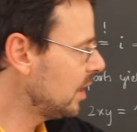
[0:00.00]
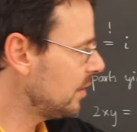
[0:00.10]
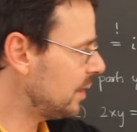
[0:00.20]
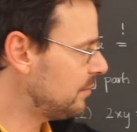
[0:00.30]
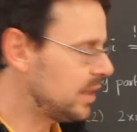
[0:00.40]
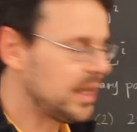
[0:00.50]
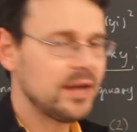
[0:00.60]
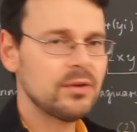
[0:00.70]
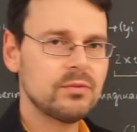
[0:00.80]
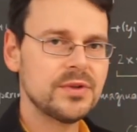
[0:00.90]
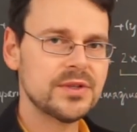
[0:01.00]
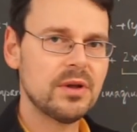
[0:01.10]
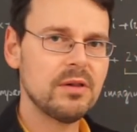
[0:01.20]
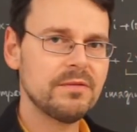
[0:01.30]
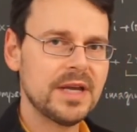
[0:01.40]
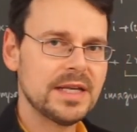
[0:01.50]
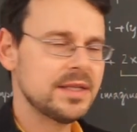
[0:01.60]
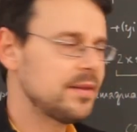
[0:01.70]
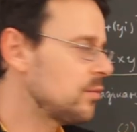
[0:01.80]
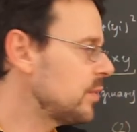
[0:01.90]
that we cannot resolve as
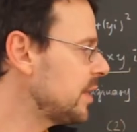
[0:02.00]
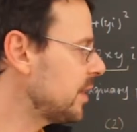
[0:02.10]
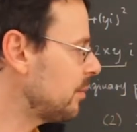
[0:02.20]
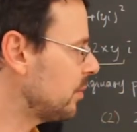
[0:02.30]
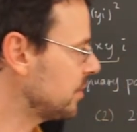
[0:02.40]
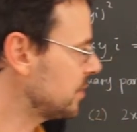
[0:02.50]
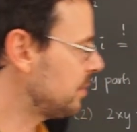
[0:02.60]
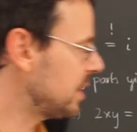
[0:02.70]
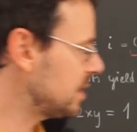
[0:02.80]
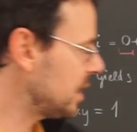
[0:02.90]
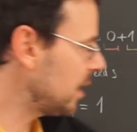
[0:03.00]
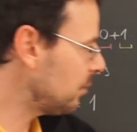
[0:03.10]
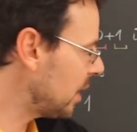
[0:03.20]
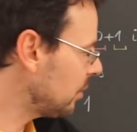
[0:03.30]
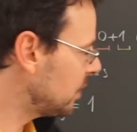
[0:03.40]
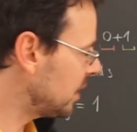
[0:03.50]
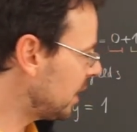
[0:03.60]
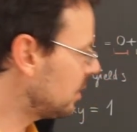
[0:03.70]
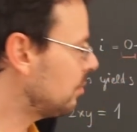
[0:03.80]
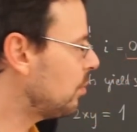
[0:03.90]
in the real numbers by saying, well, we
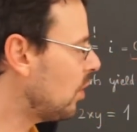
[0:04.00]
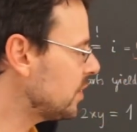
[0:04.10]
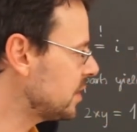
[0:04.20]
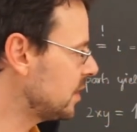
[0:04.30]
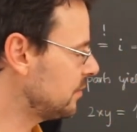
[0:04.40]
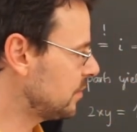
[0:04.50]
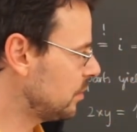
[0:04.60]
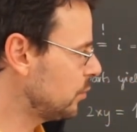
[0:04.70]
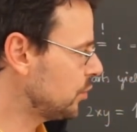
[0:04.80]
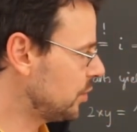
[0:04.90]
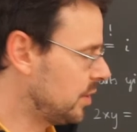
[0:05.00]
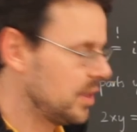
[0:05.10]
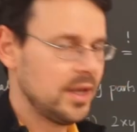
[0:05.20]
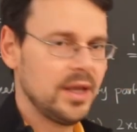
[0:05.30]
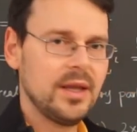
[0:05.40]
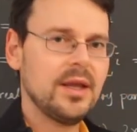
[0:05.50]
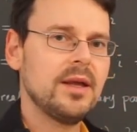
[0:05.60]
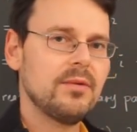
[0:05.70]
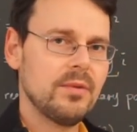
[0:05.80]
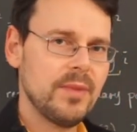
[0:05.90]
take the positive solution.
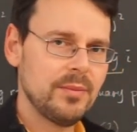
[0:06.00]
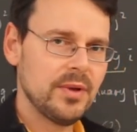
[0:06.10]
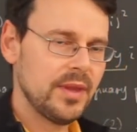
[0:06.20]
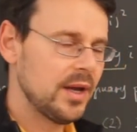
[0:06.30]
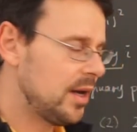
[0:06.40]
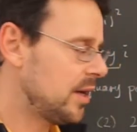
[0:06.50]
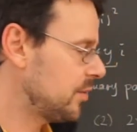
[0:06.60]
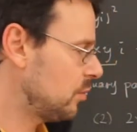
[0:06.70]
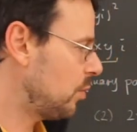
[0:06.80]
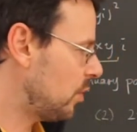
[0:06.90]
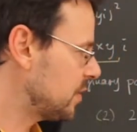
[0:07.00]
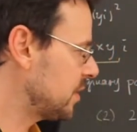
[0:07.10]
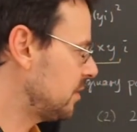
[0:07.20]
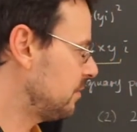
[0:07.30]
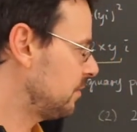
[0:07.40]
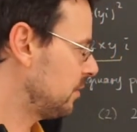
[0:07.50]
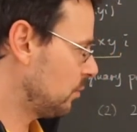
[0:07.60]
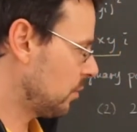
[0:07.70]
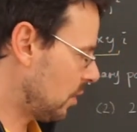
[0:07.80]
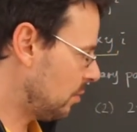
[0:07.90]
Remember, there are no positive
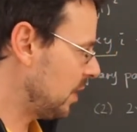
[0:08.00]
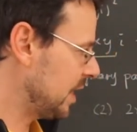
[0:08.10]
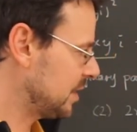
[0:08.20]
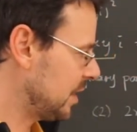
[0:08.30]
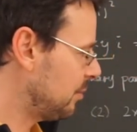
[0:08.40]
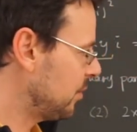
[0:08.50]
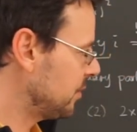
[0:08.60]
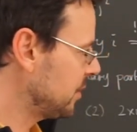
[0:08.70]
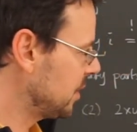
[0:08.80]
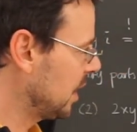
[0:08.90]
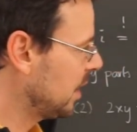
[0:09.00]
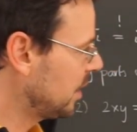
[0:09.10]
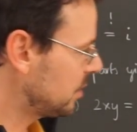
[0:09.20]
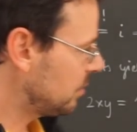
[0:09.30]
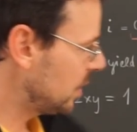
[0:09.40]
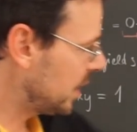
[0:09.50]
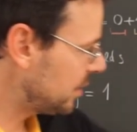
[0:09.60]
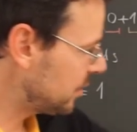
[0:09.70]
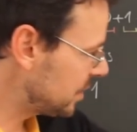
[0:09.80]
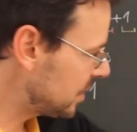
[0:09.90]
complex numbers, so we
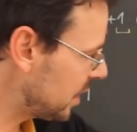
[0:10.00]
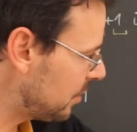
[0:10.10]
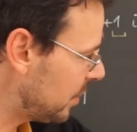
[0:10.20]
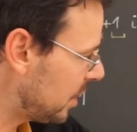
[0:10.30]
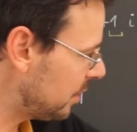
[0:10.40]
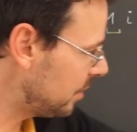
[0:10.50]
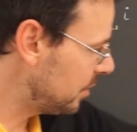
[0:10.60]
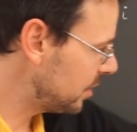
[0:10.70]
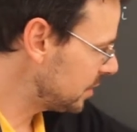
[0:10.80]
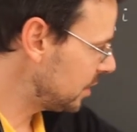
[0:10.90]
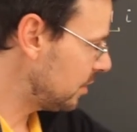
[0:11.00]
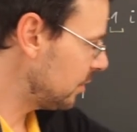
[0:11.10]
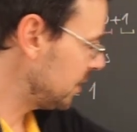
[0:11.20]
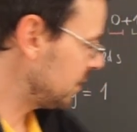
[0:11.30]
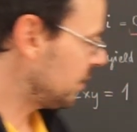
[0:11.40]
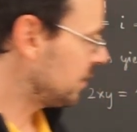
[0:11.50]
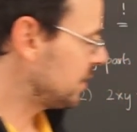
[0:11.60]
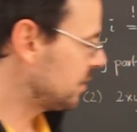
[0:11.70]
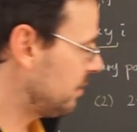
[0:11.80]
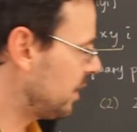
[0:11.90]
can't just say, well, this here is not the
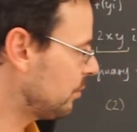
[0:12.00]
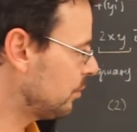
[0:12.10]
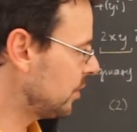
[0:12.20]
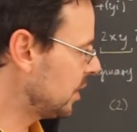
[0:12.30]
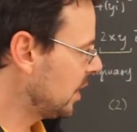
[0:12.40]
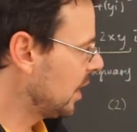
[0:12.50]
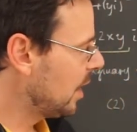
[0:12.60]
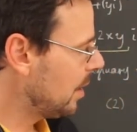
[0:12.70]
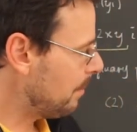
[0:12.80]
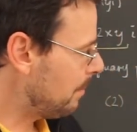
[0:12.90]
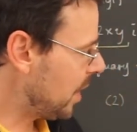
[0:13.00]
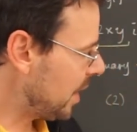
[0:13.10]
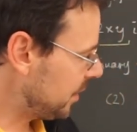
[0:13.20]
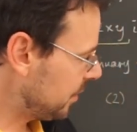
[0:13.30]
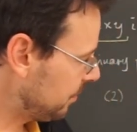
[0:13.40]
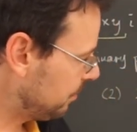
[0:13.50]
square root, but